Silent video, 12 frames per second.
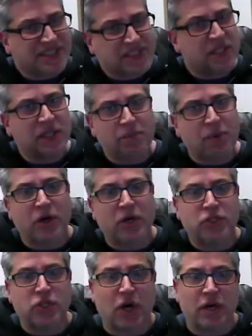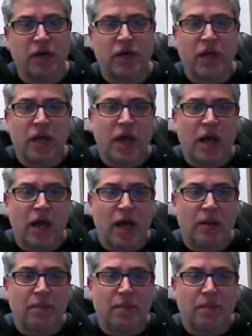It's still a bar chart,
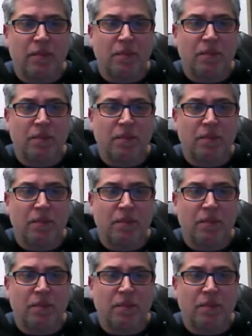um,